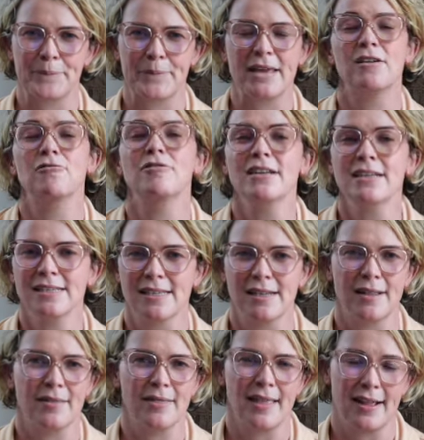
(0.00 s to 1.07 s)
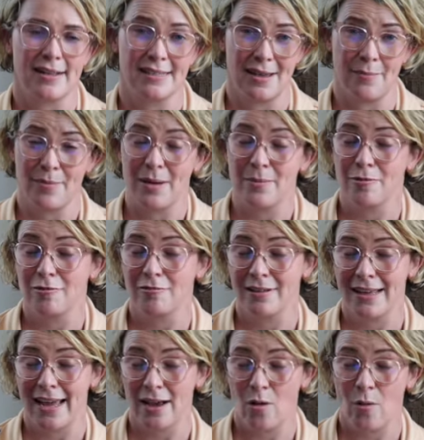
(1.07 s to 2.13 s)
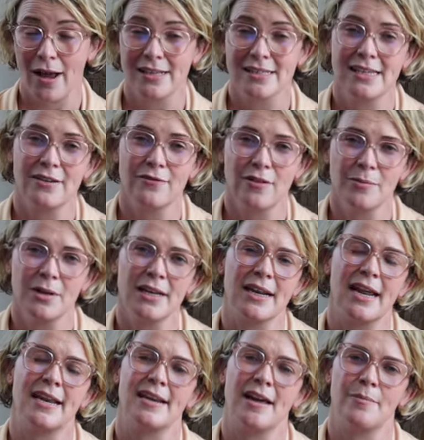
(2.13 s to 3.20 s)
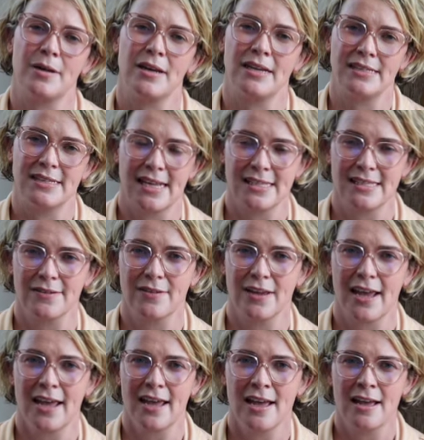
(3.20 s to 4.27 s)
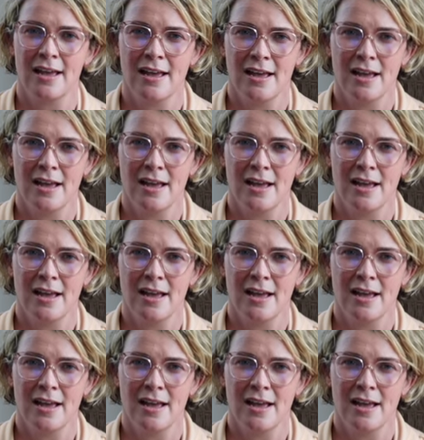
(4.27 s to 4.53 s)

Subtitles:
illness and that some people get quite sick from it and end up in intensive care.